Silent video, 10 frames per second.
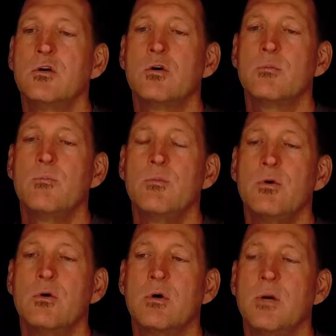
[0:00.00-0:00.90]

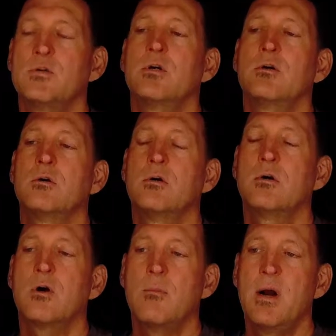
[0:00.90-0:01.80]
Your
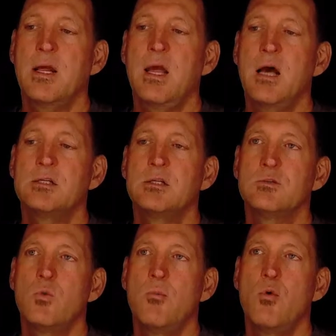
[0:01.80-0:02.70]
carbonic acid is
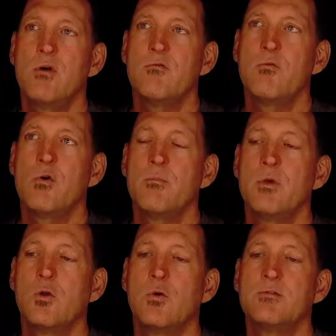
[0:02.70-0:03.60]
1.4
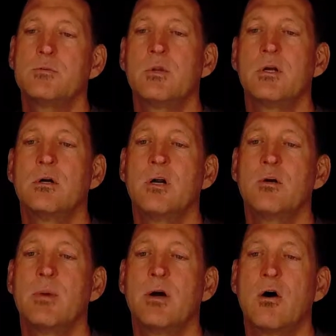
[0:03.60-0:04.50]
milliequivalents per liter, and your
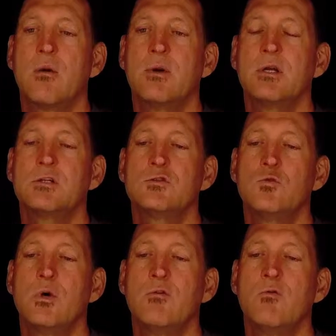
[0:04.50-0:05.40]
bicarbonate is
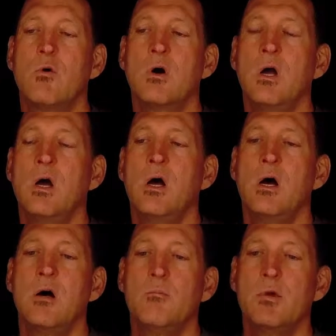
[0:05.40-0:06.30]
24
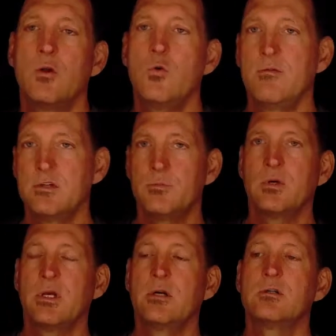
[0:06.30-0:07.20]
milliequivalents per
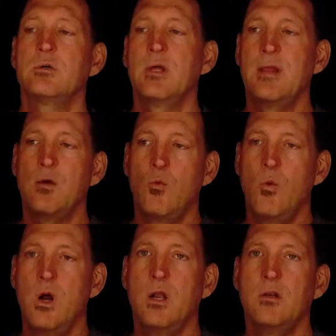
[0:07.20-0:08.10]
liter. So again, that
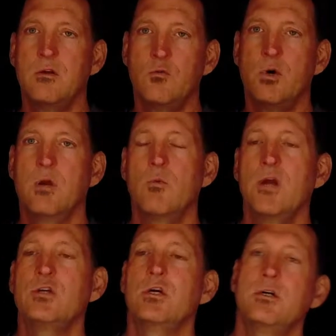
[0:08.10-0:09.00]
1:20
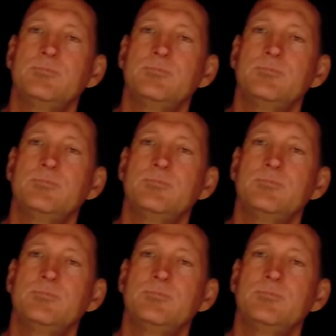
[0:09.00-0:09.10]
ratio.